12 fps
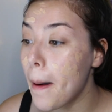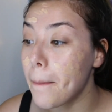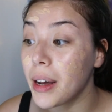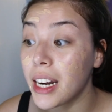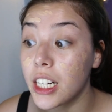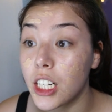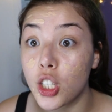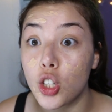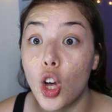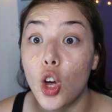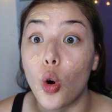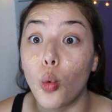but it does
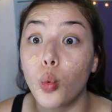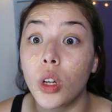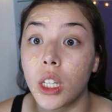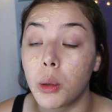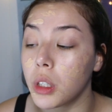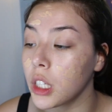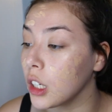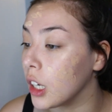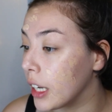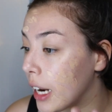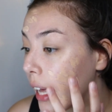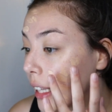really
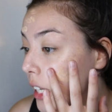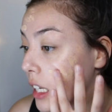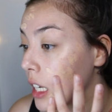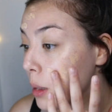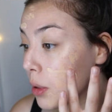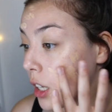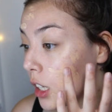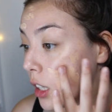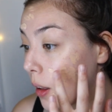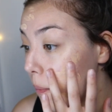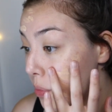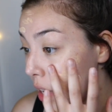good at like keeping it
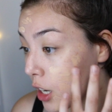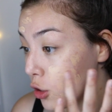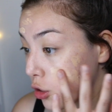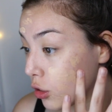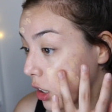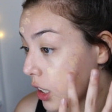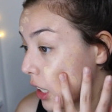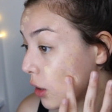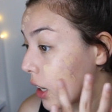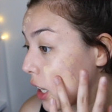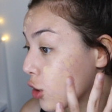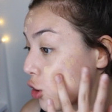natural looking, okay?